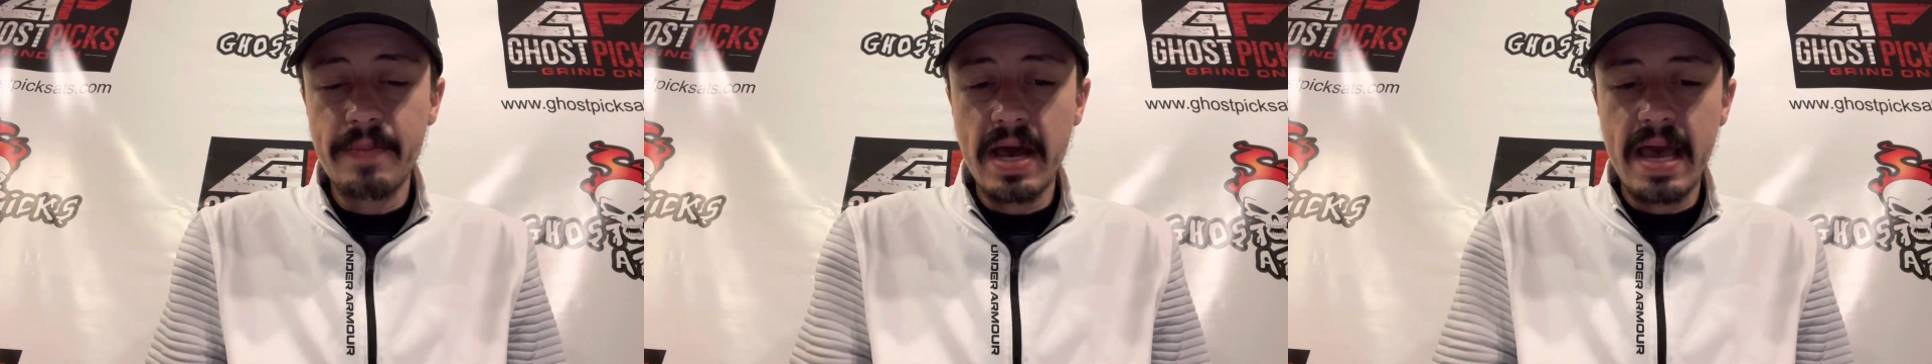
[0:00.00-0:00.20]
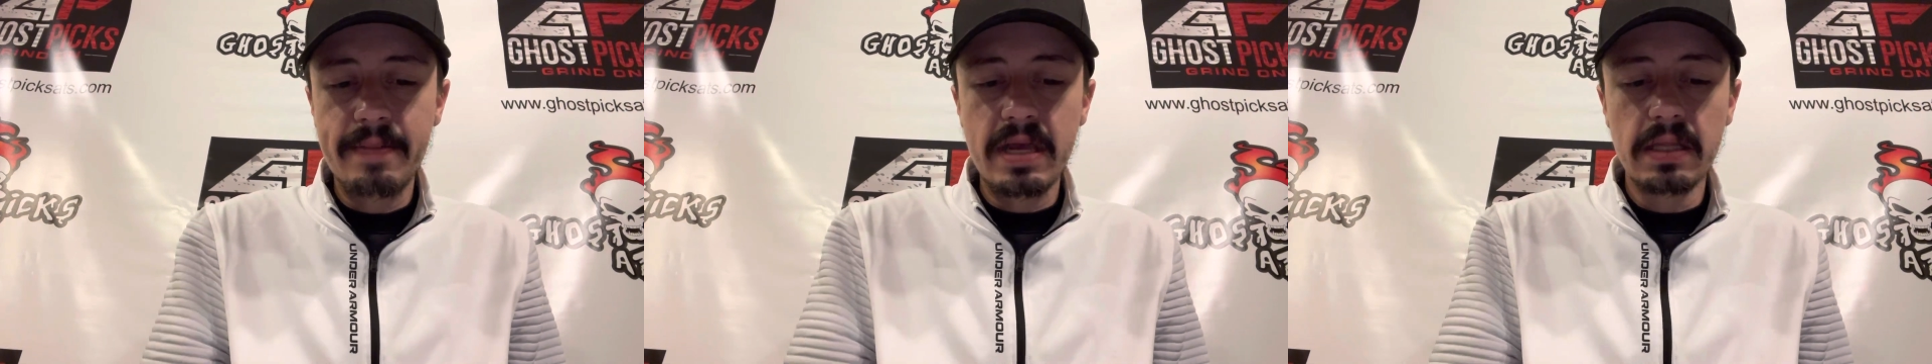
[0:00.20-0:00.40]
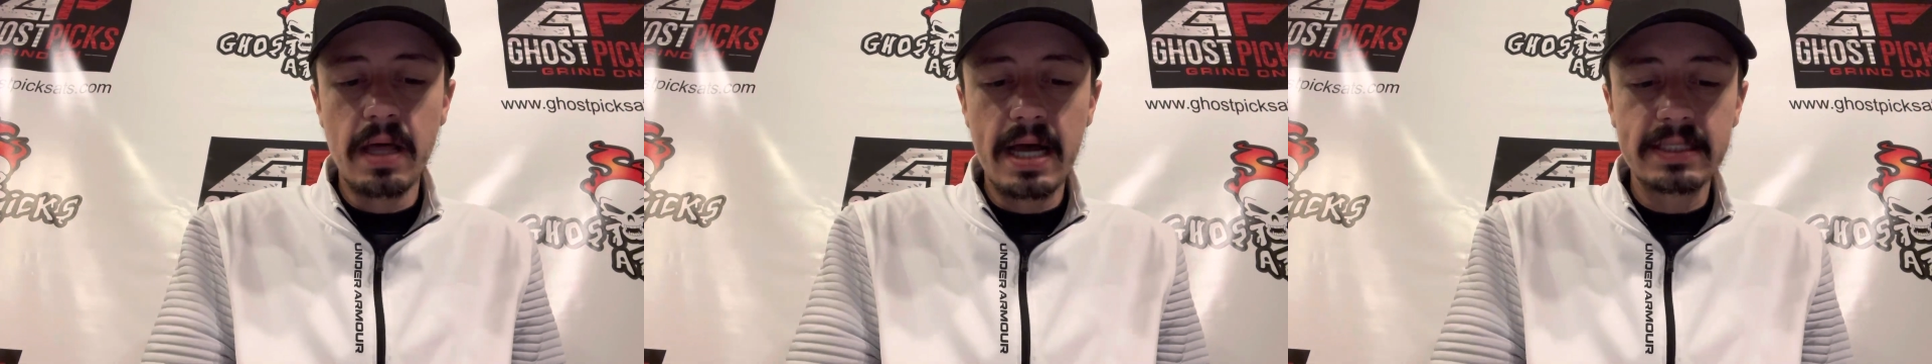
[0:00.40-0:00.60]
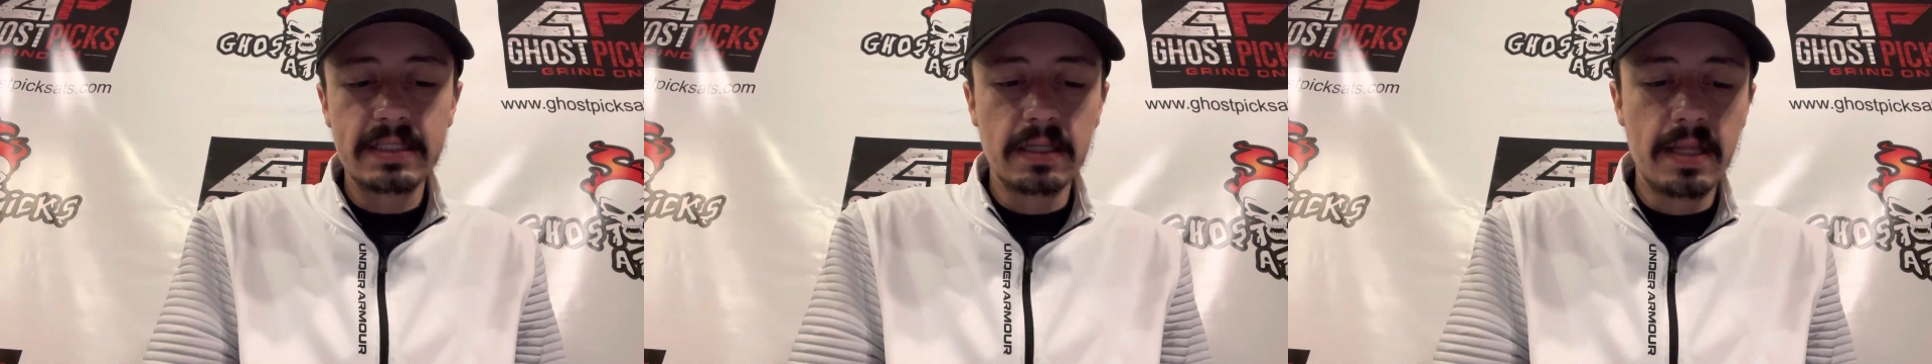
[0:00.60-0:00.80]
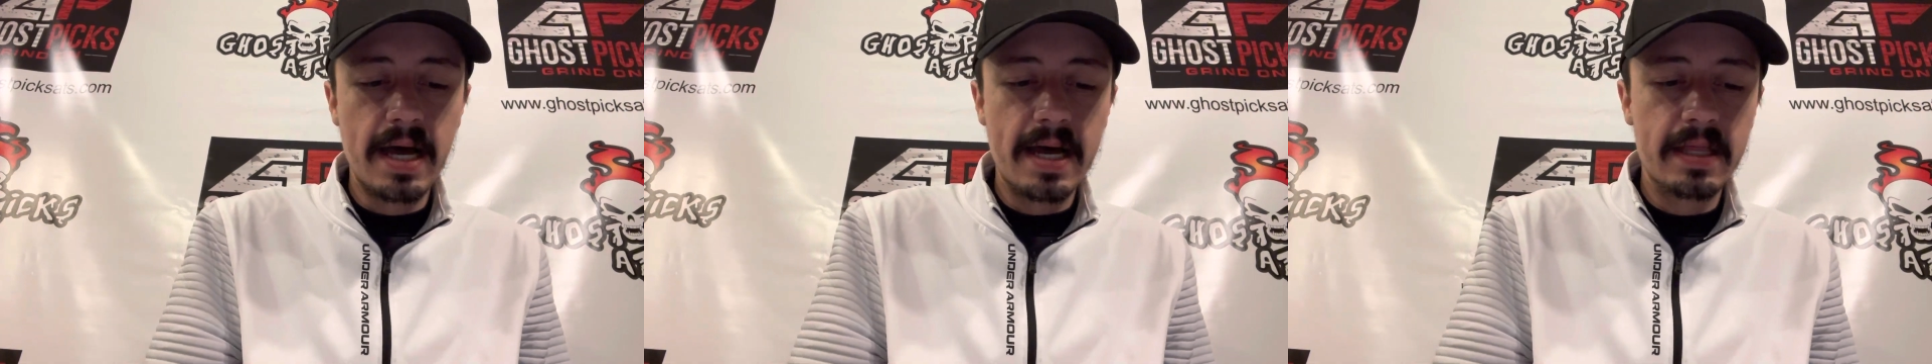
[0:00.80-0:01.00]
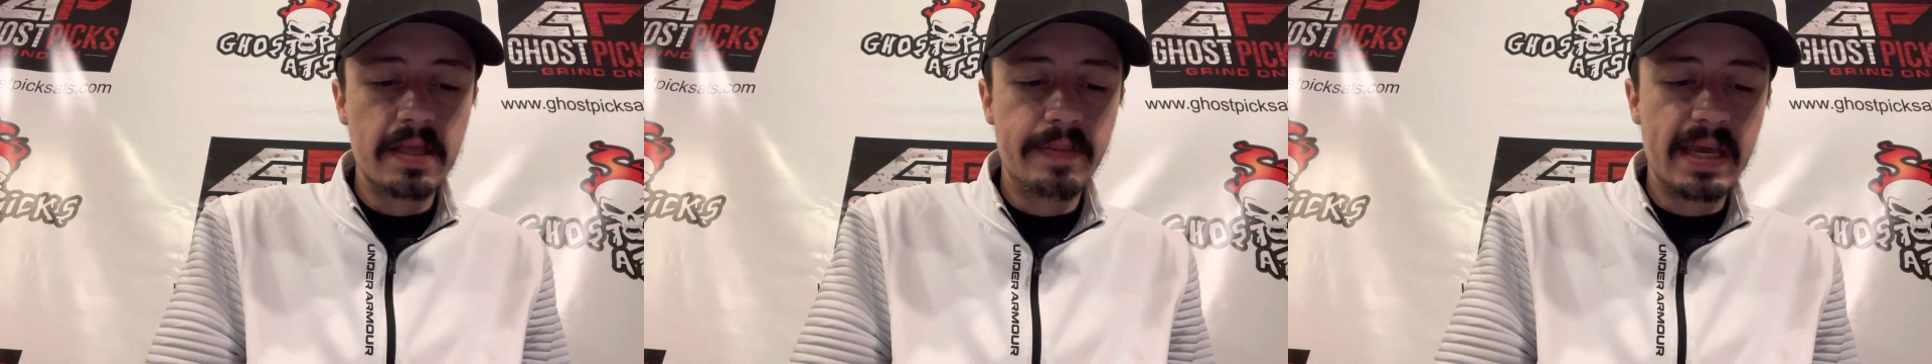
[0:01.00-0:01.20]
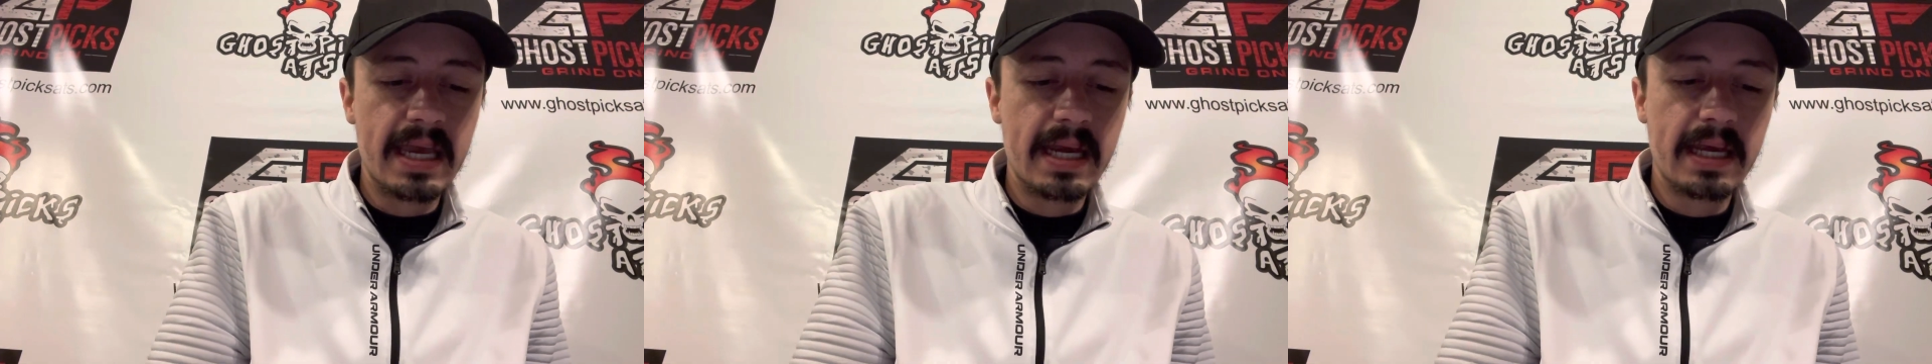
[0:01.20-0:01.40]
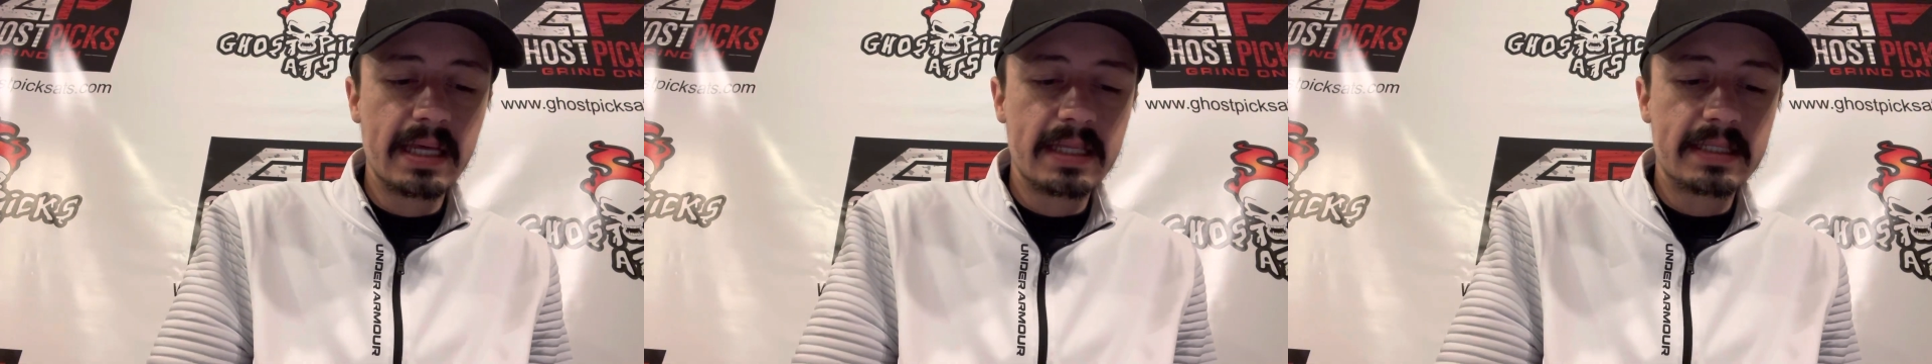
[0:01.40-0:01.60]
Miami lost a lot in the
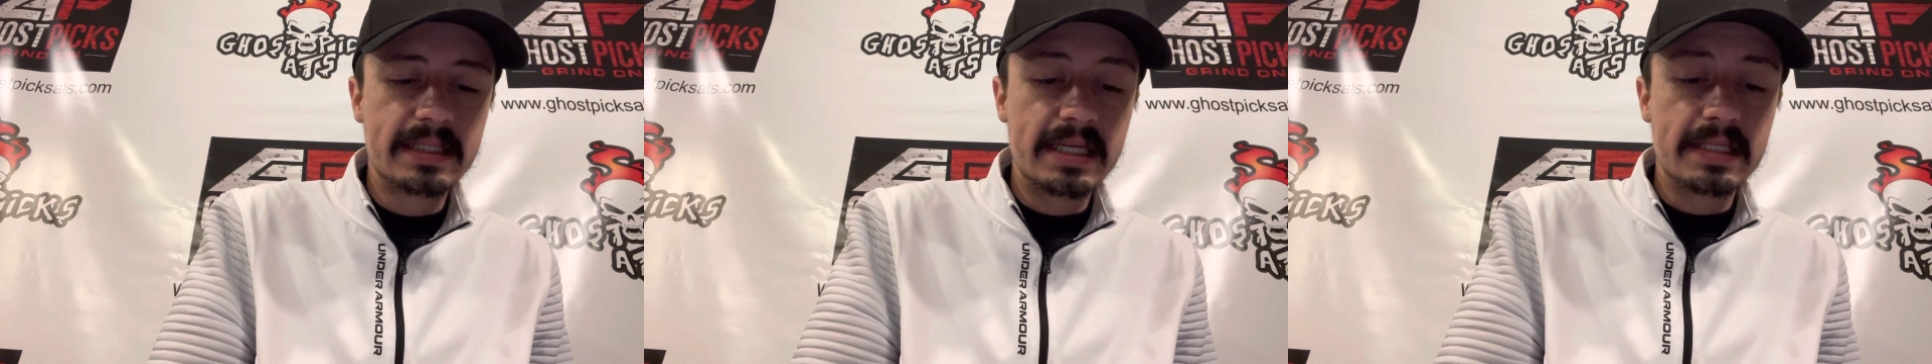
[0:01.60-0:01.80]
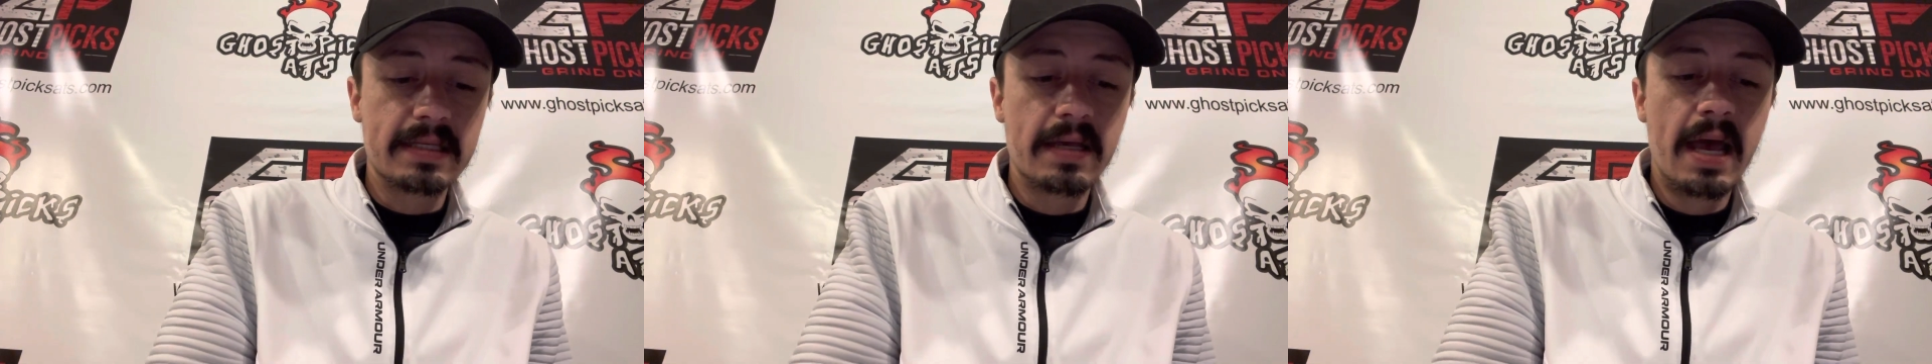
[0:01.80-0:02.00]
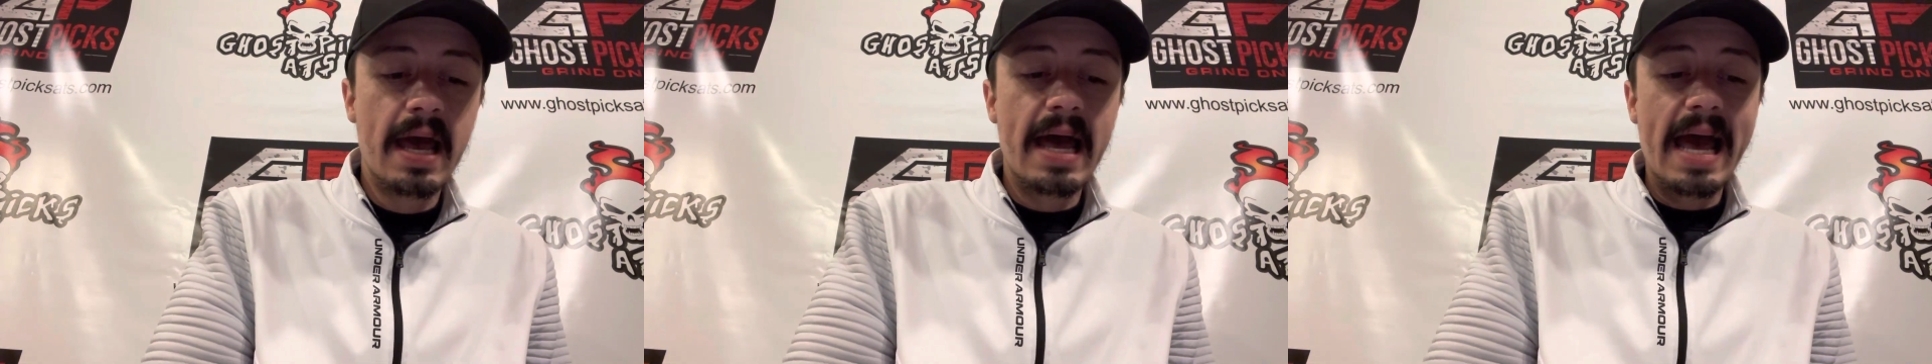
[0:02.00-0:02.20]
beginning of the season.